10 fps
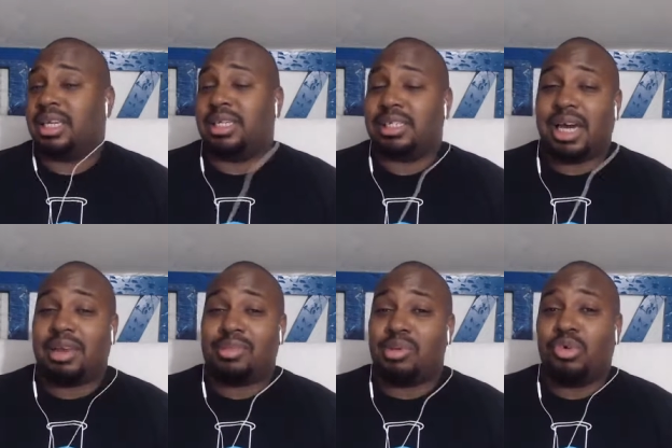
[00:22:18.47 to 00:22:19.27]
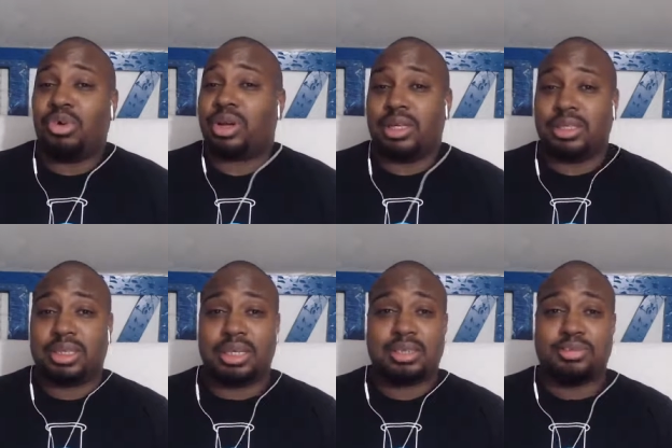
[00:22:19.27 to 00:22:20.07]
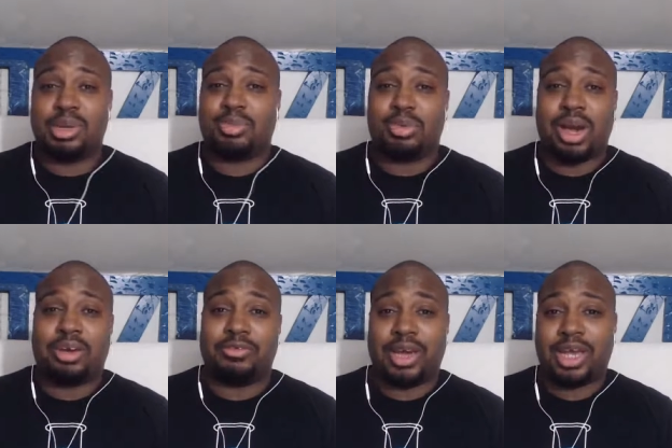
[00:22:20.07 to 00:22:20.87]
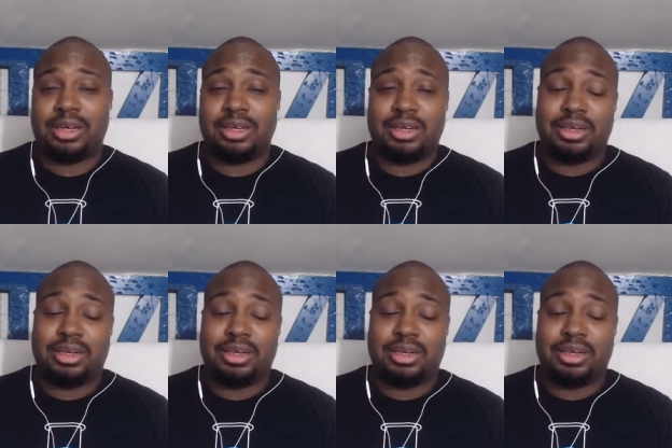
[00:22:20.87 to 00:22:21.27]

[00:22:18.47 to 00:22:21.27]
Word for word: then it's got to be Morgan teaching people how to fight.